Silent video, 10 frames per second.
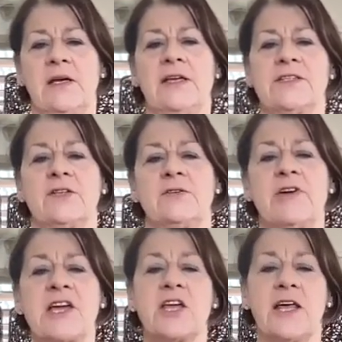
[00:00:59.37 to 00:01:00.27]
It's going to
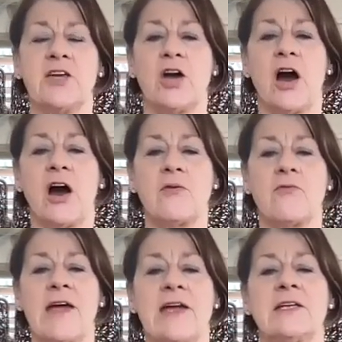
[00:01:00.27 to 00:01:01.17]
regulate your heart
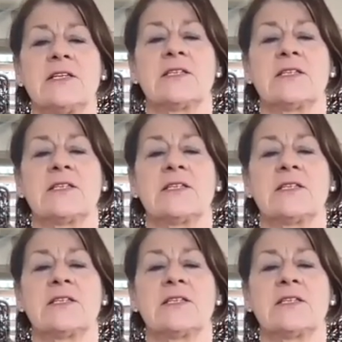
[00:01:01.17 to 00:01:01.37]
rate,